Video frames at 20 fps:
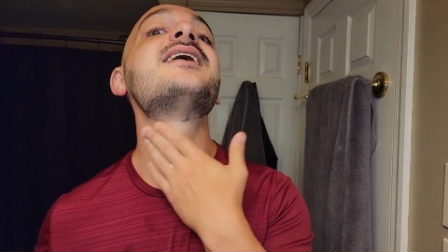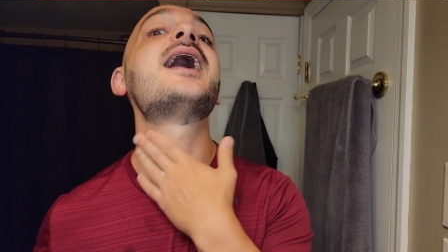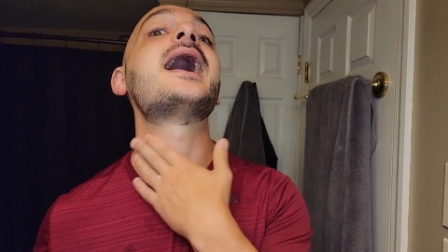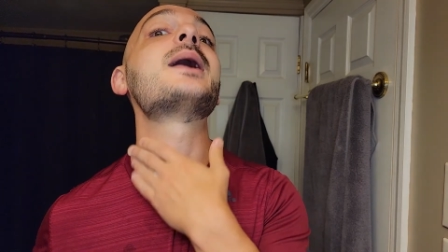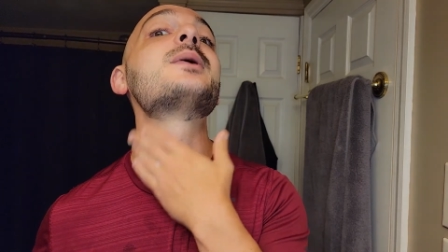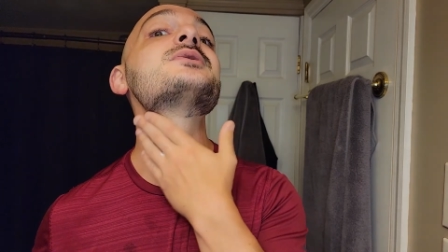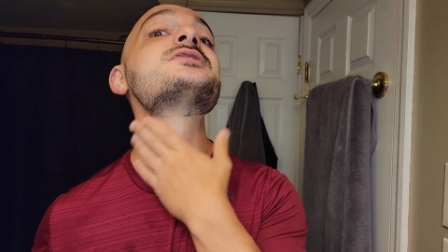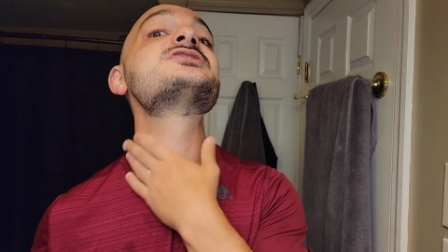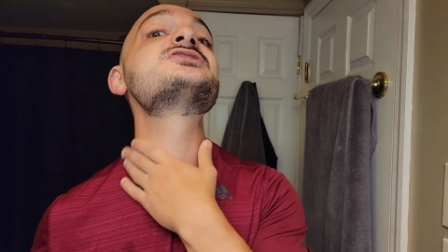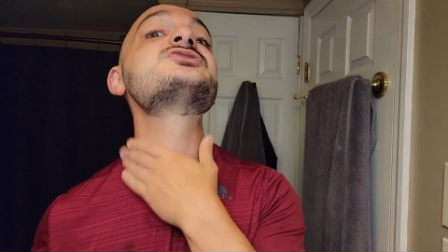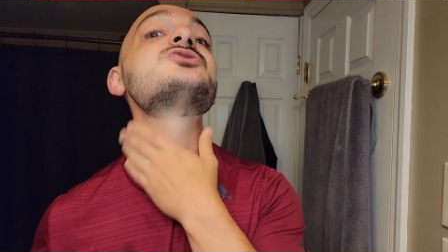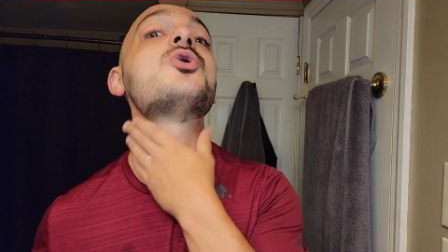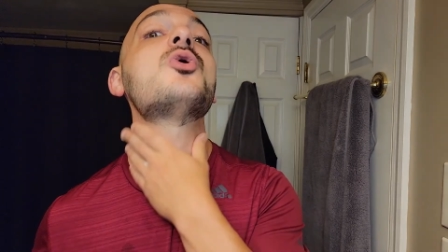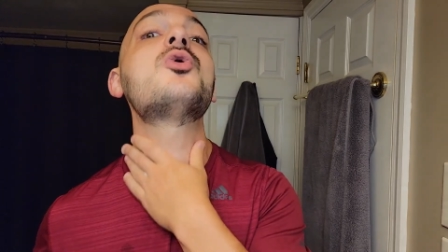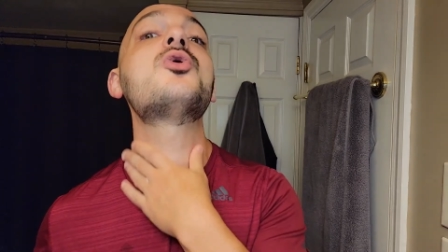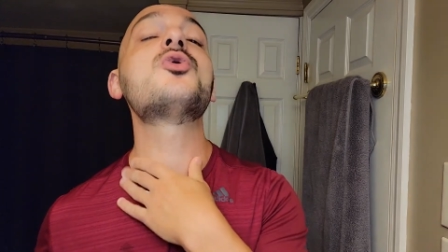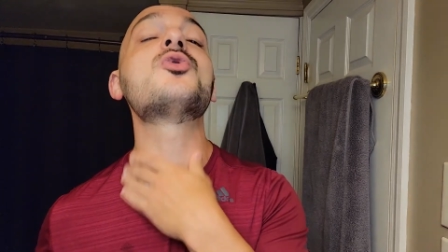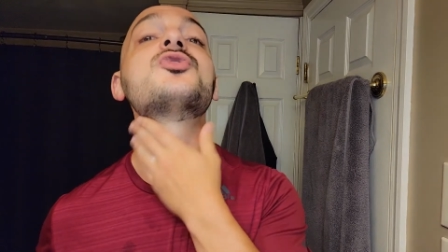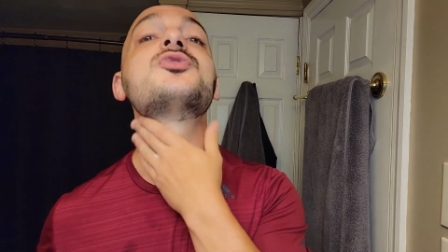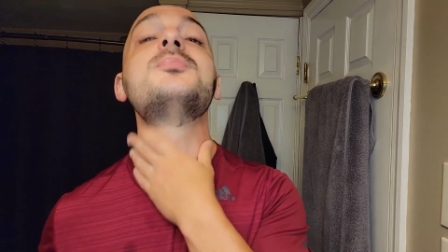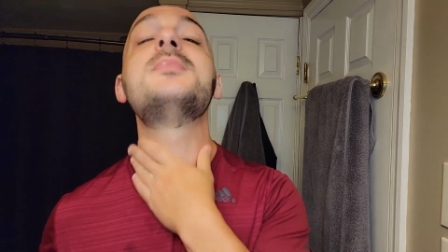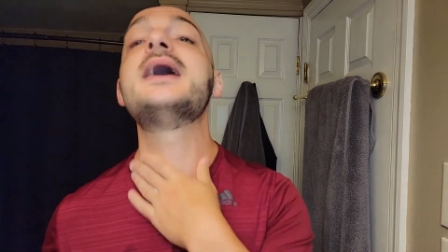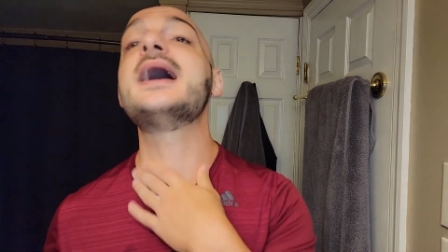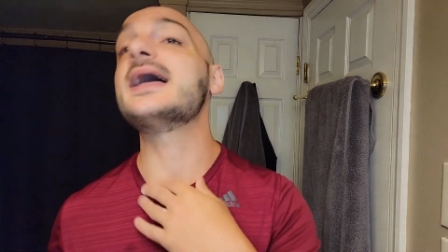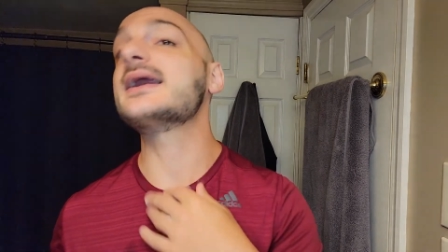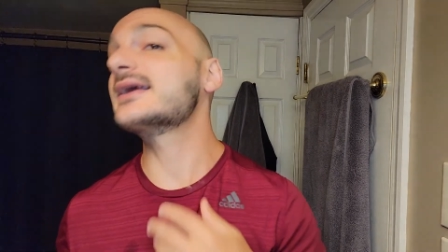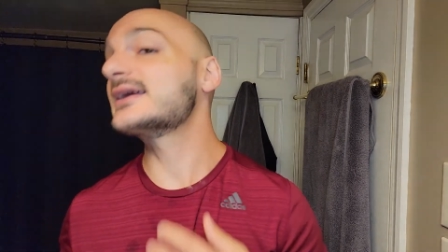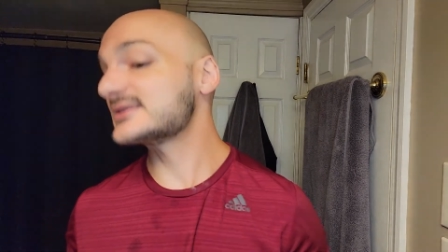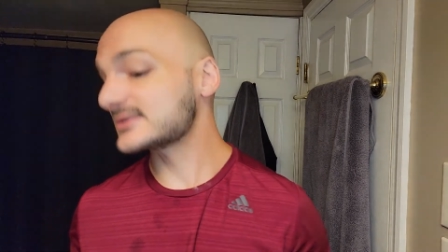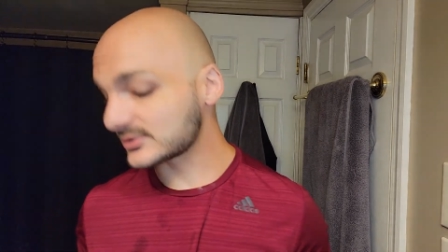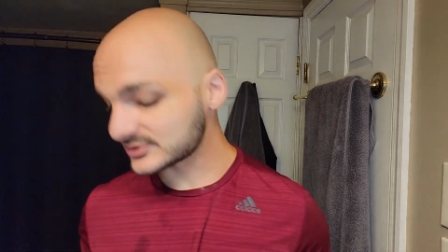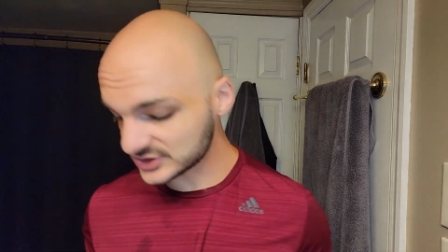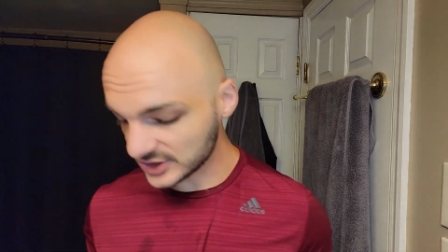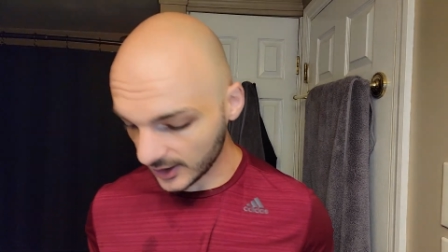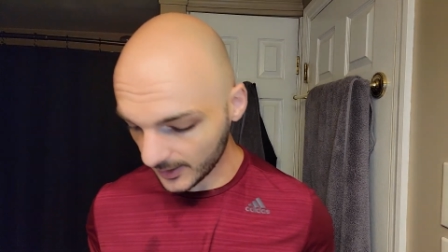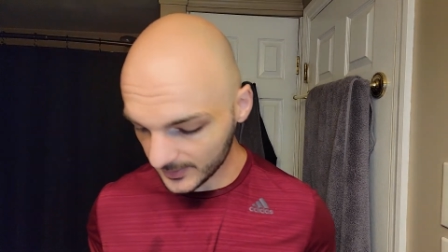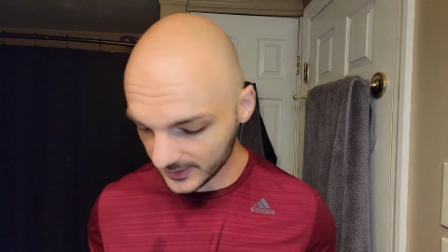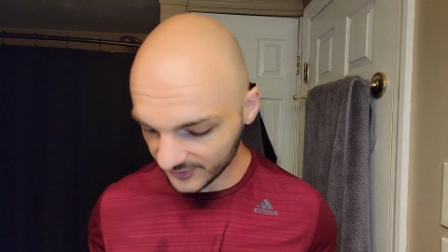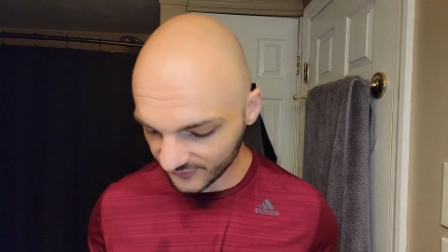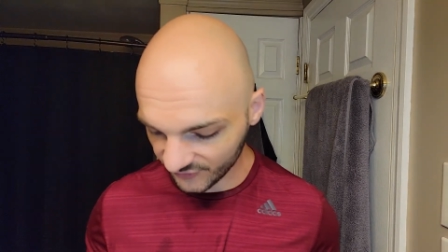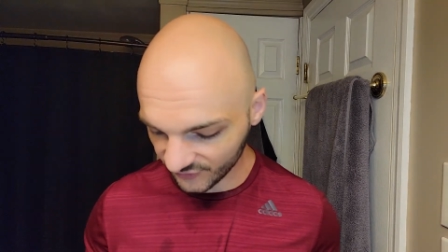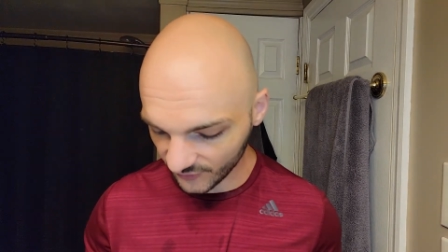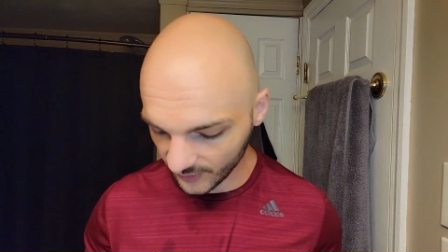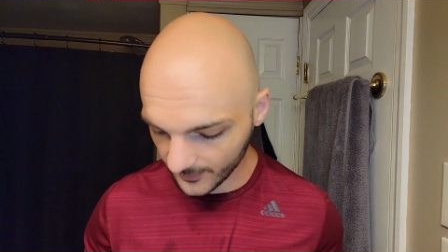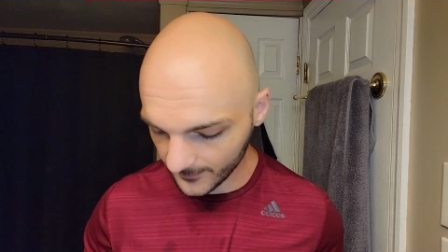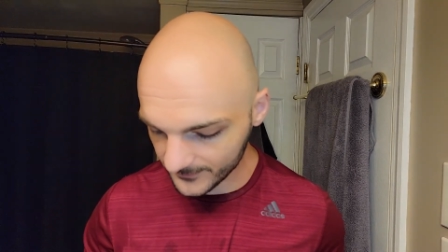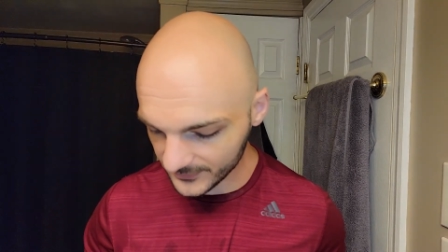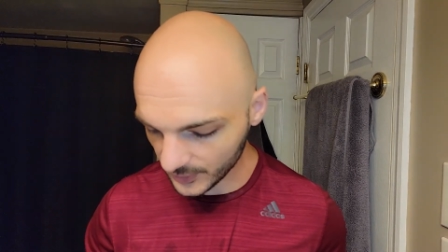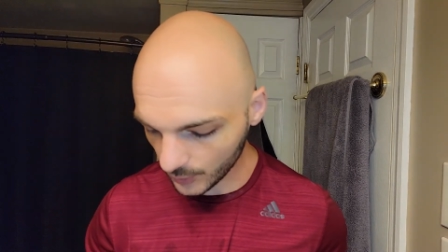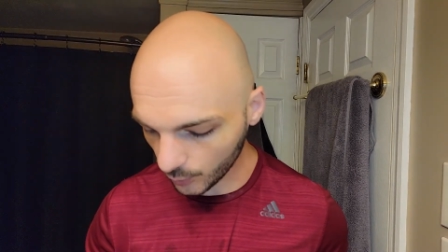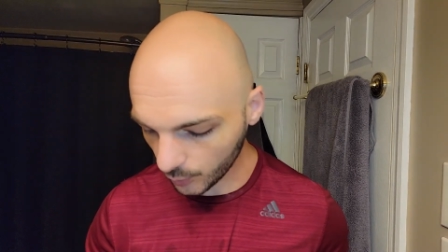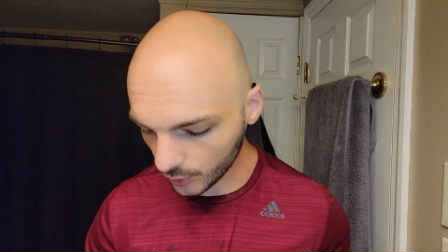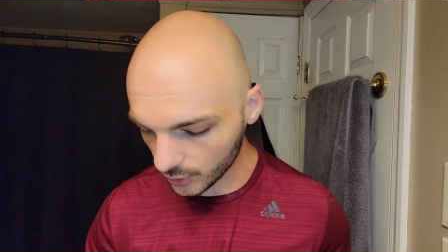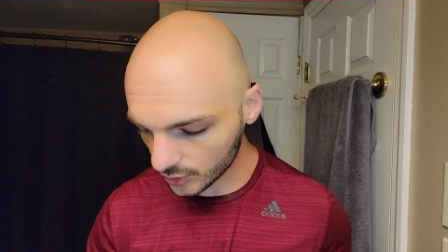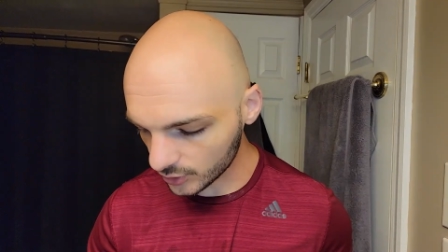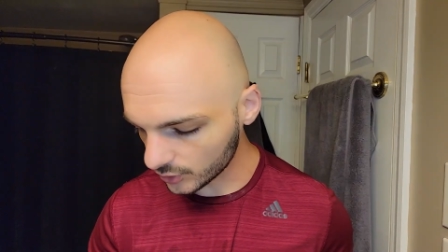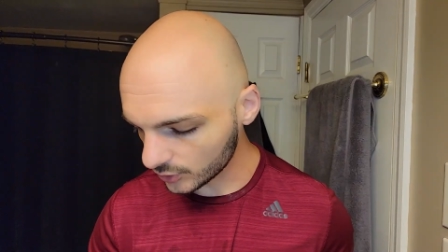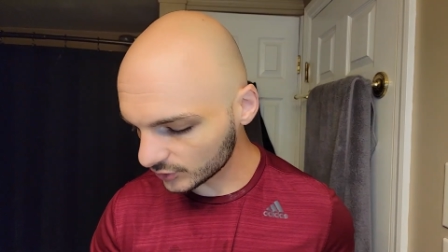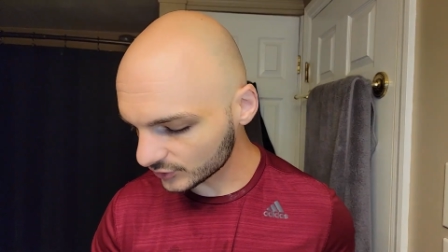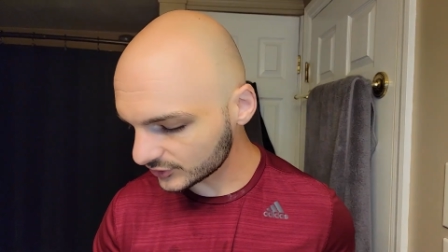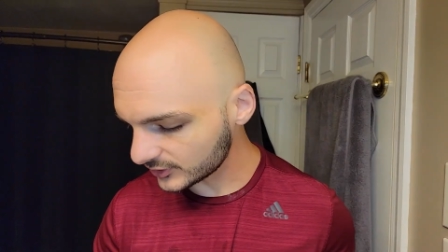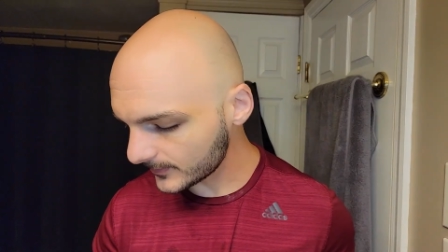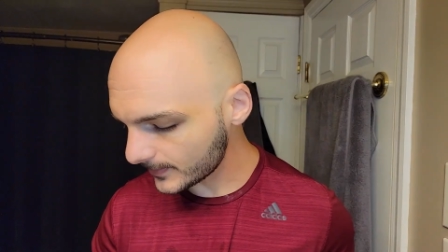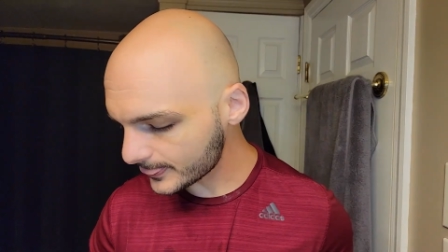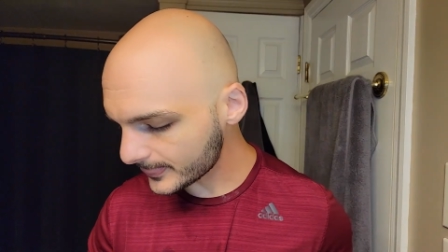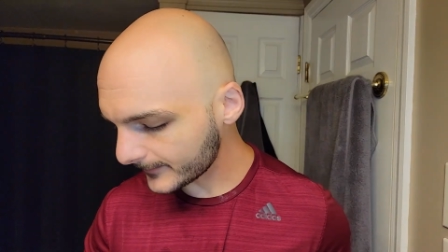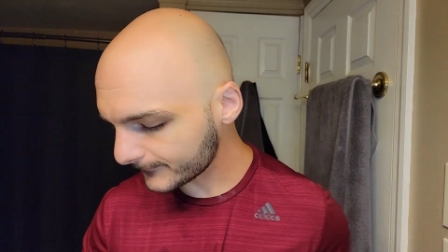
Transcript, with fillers: I was sold, man, because I was coming from the world